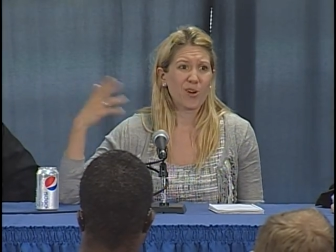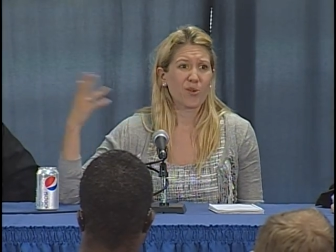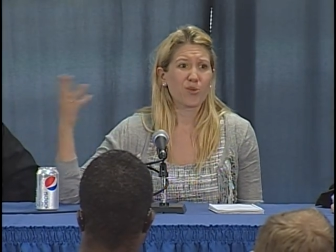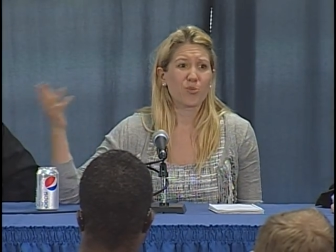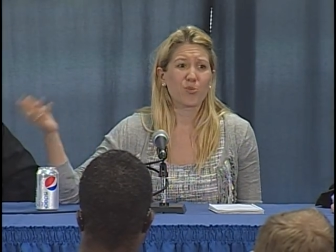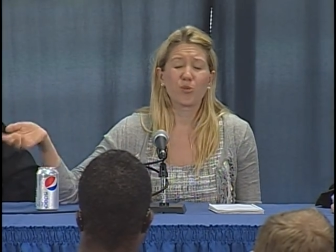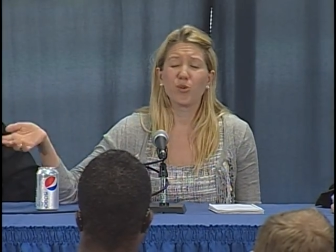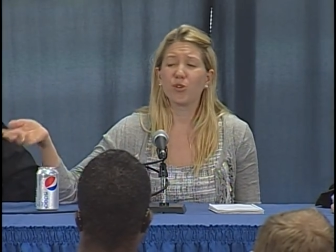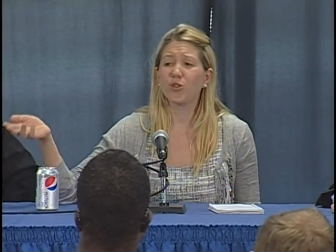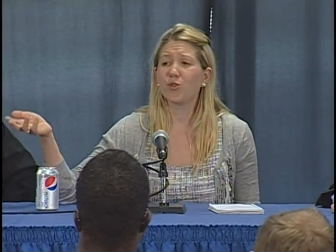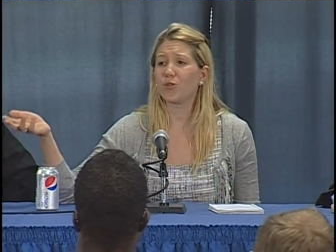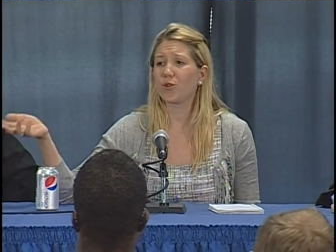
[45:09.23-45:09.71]

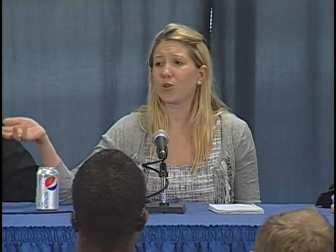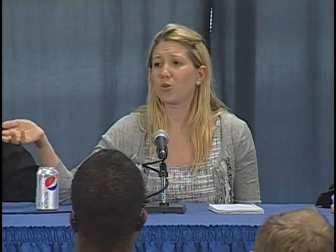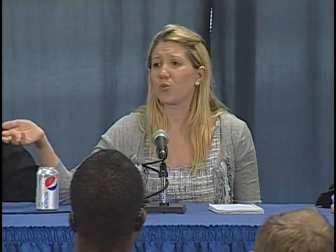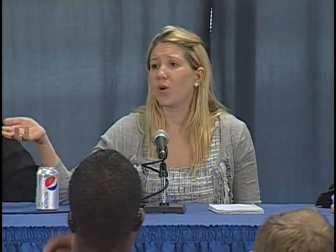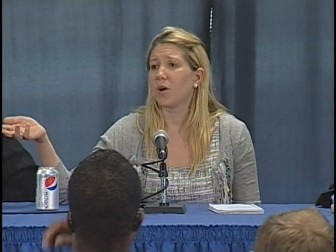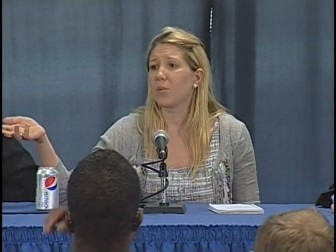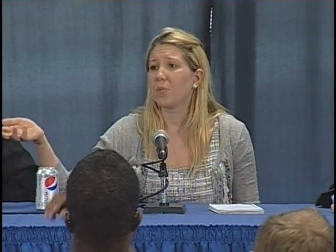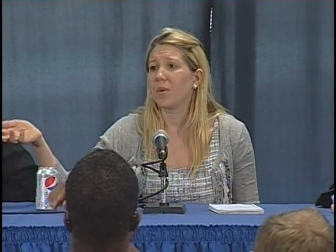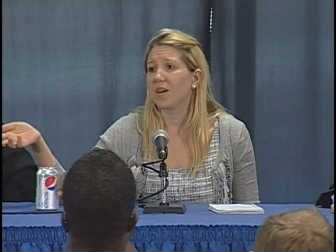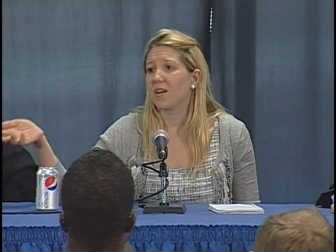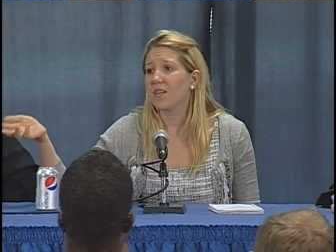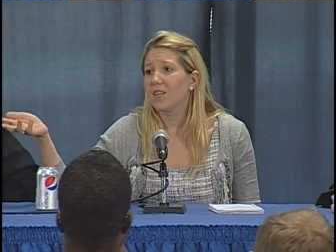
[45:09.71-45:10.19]
Rutherford
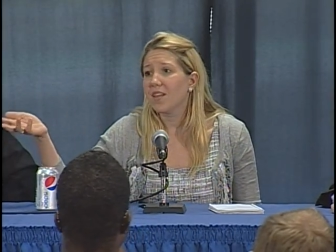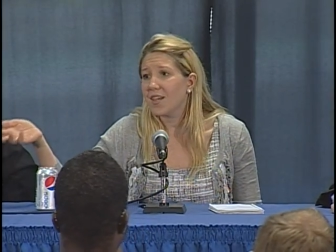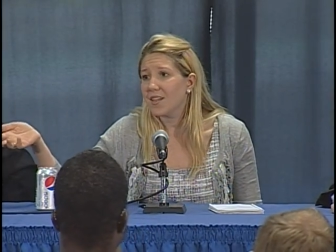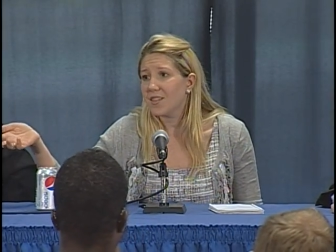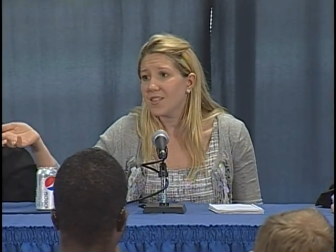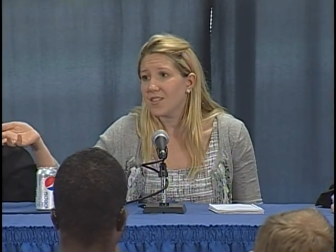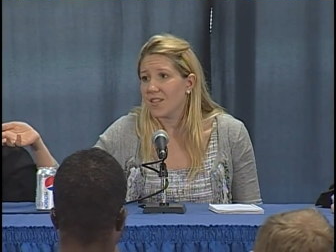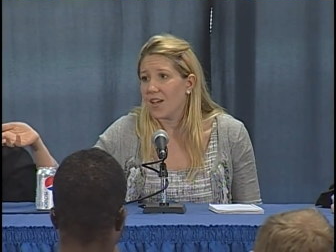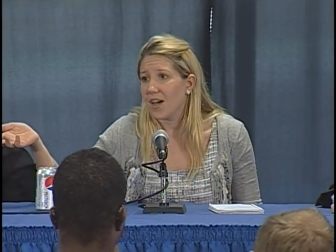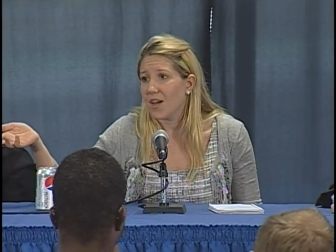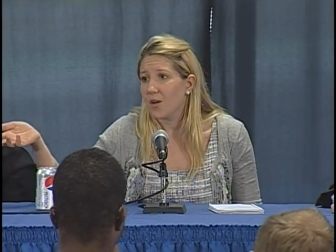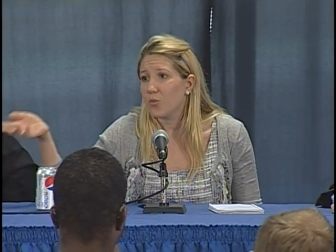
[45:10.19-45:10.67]
won by a
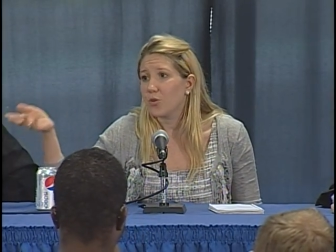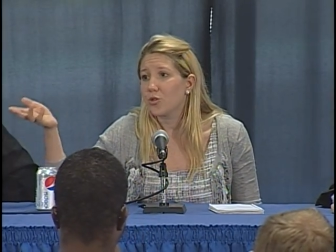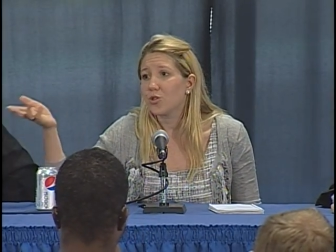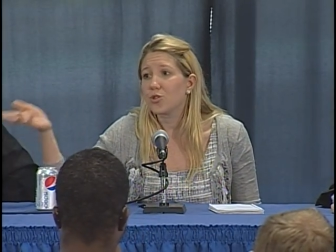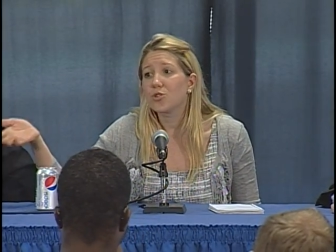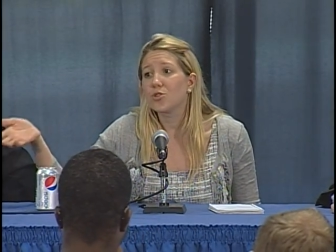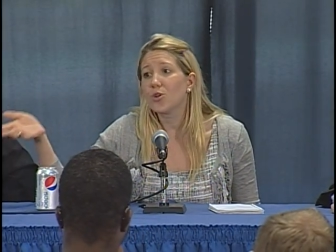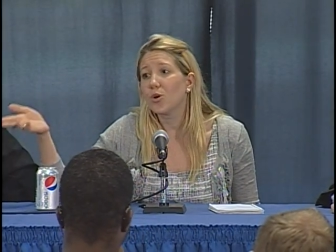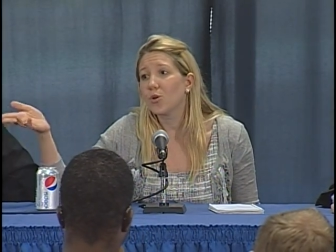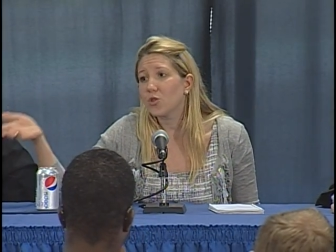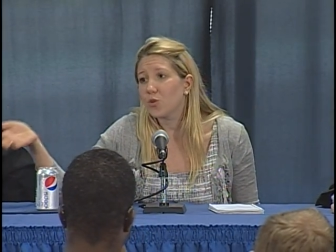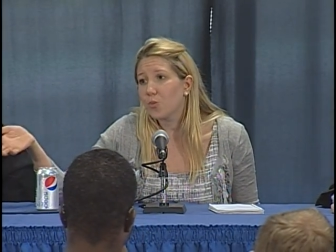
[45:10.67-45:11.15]
landslide, which is
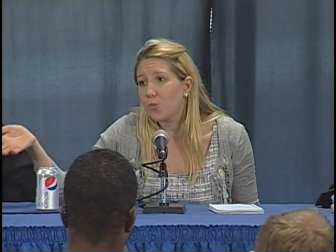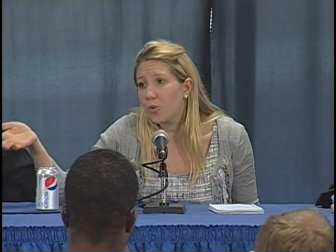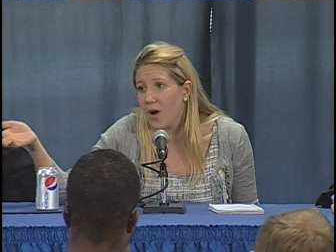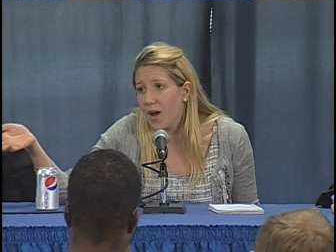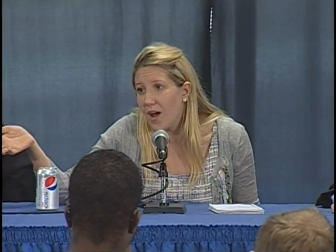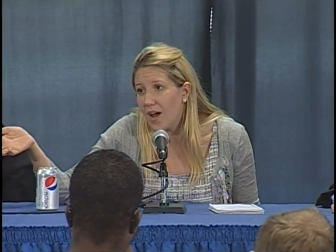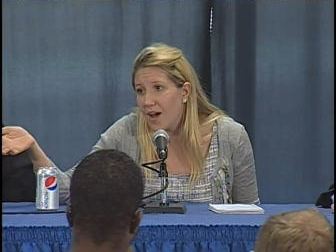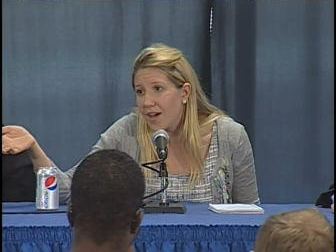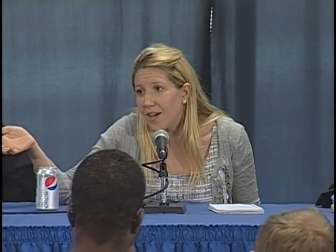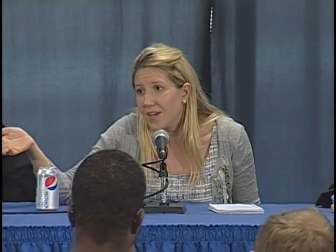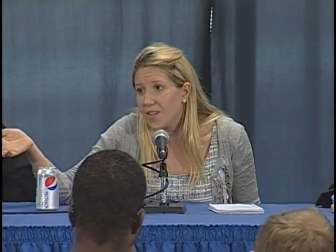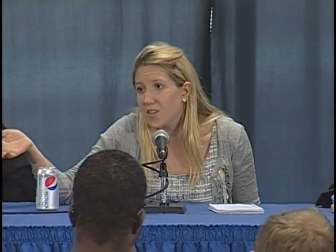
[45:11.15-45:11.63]
no
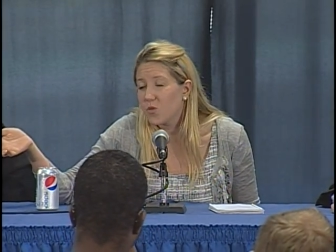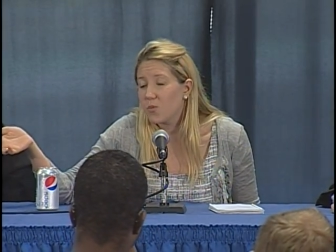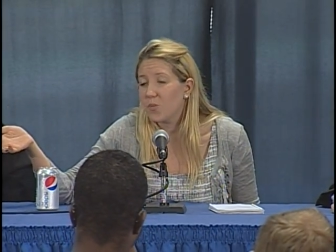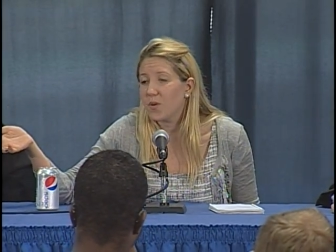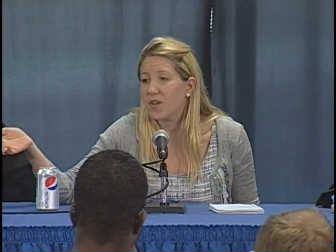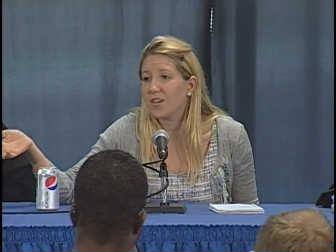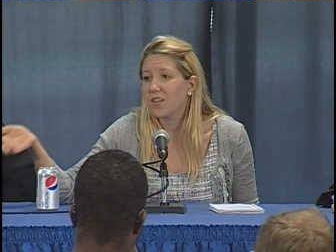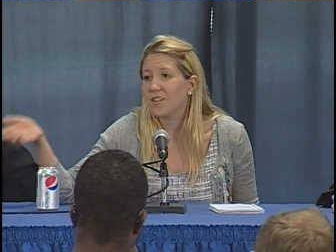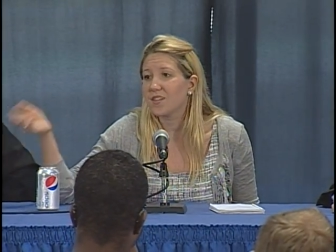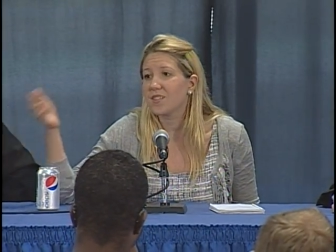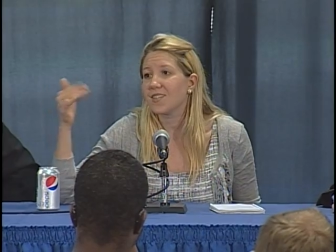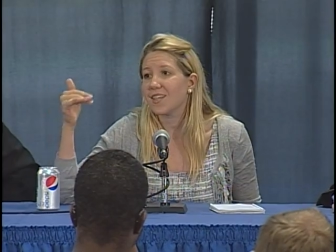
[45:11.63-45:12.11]
surprise
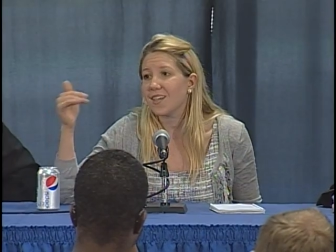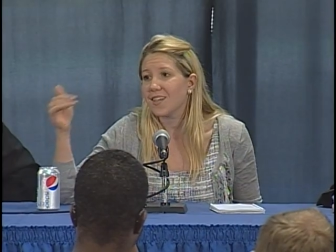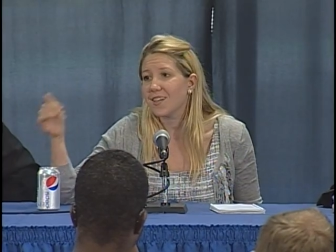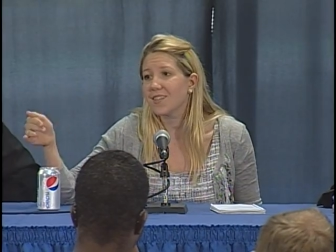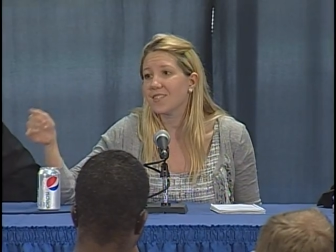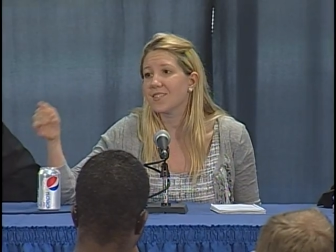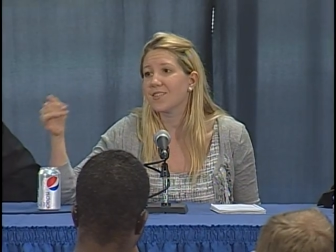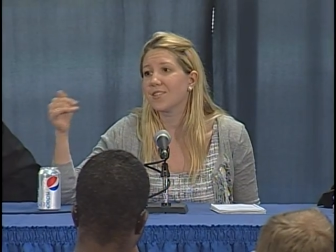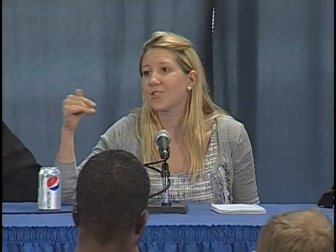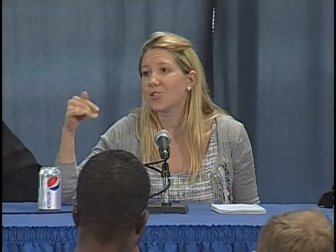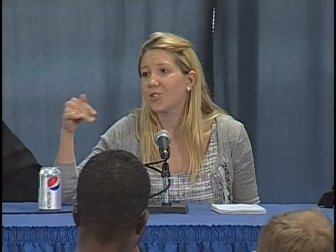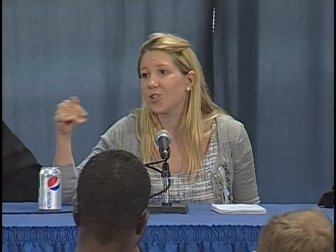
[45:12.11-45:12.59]
because,
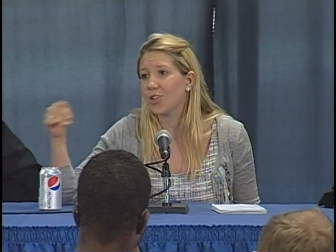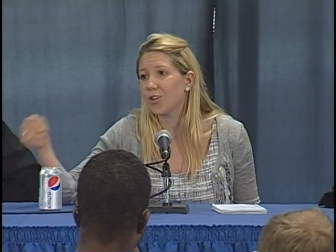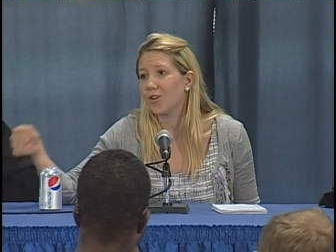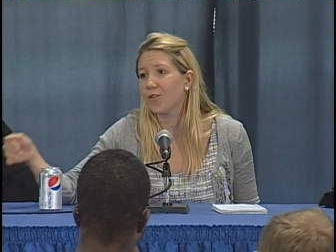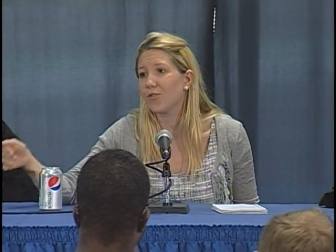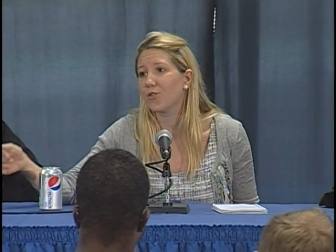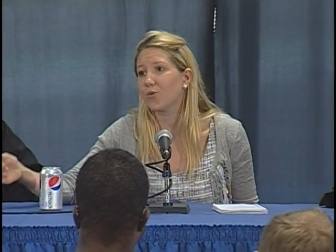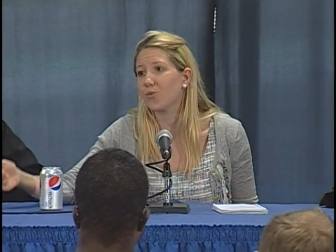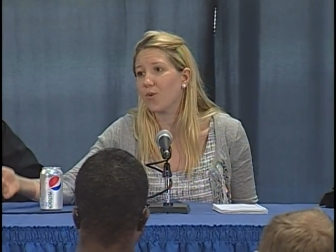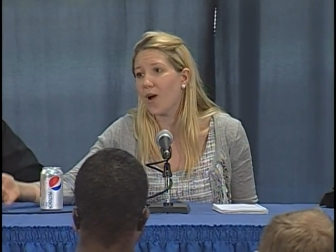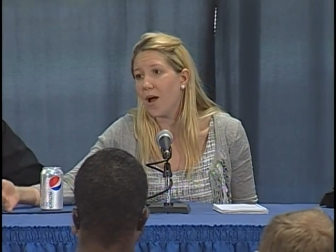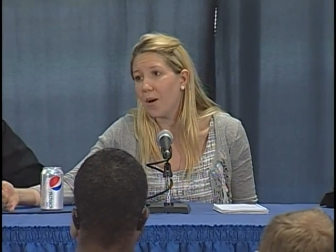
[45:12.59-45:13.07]
as the chair of
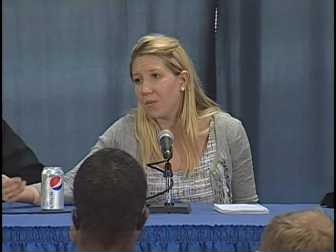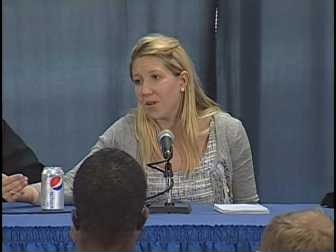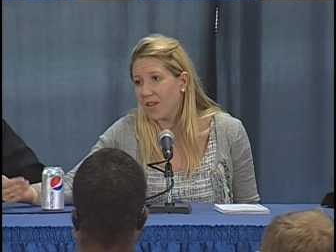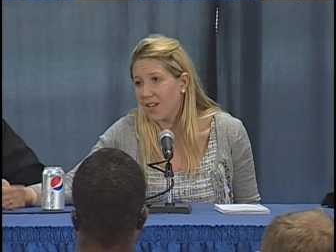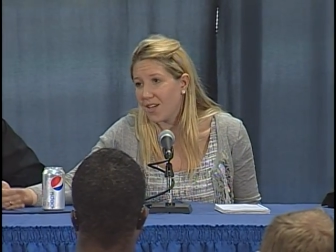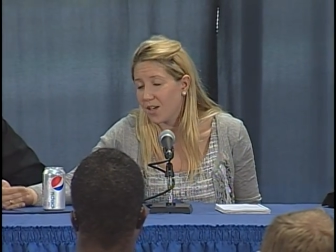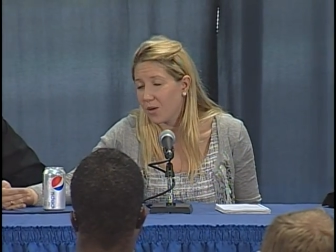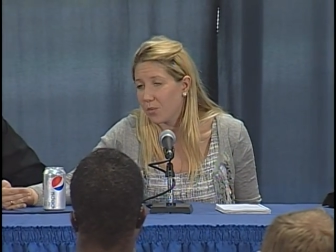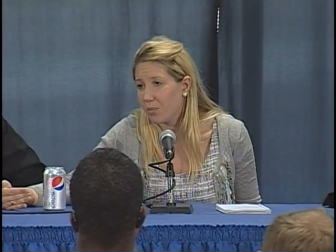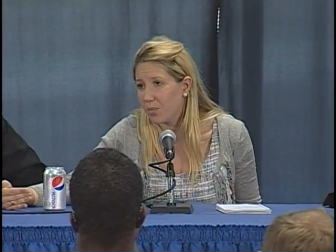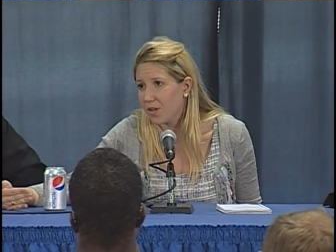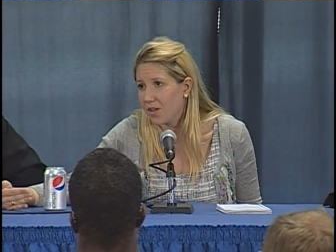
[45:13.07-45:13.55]
the Romney
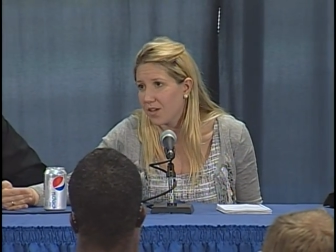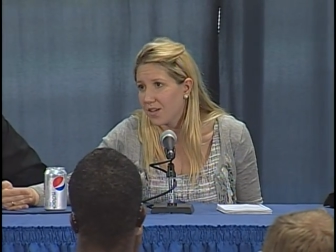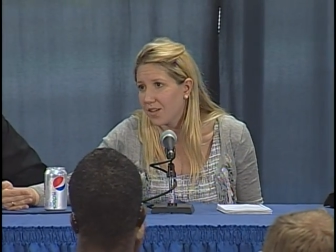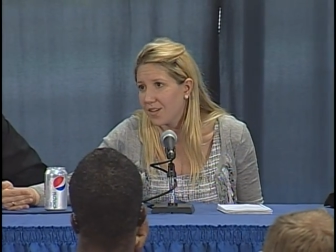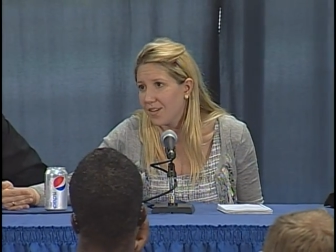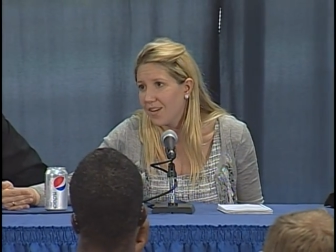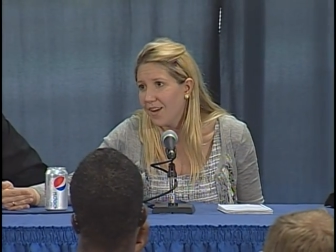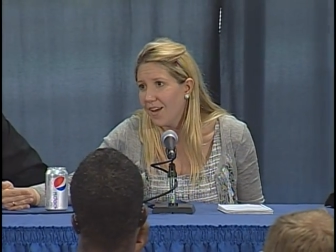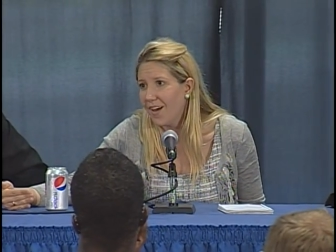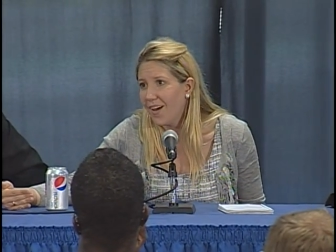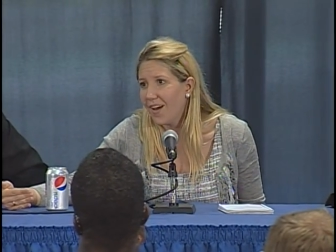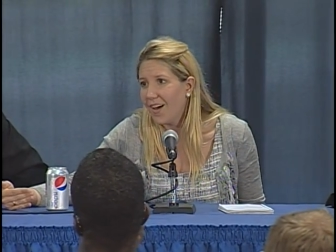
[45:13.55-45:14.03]
campaign,